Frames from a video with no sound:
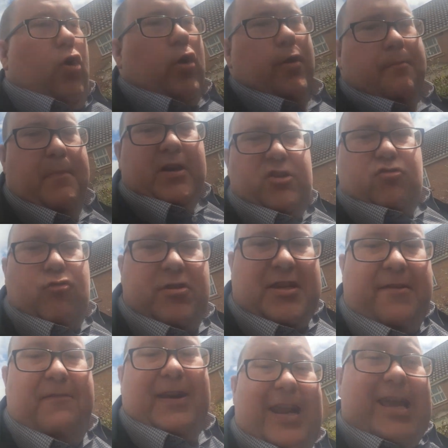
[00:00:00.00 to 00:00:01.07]
on
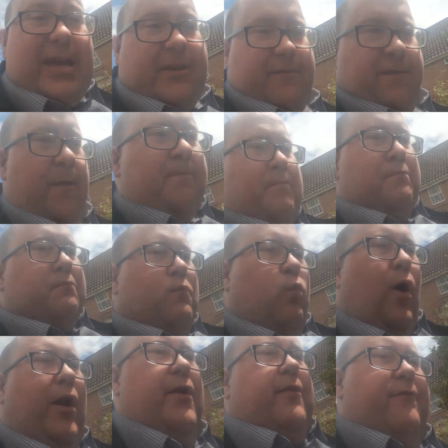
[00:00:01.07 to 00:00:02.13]
administrative leave
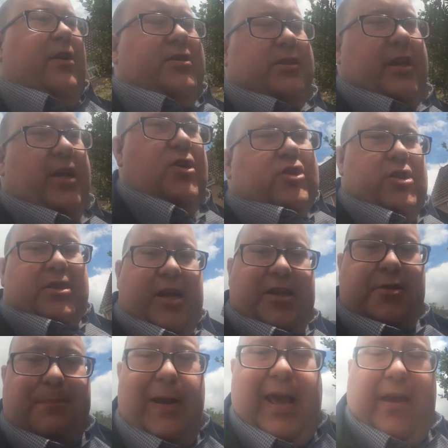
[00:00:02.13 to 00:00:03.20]
while an investigation
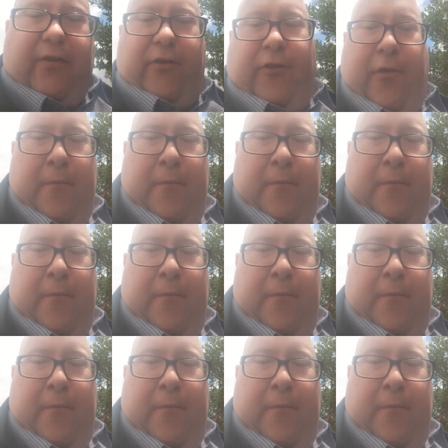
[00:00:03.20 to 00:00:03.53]
takes place.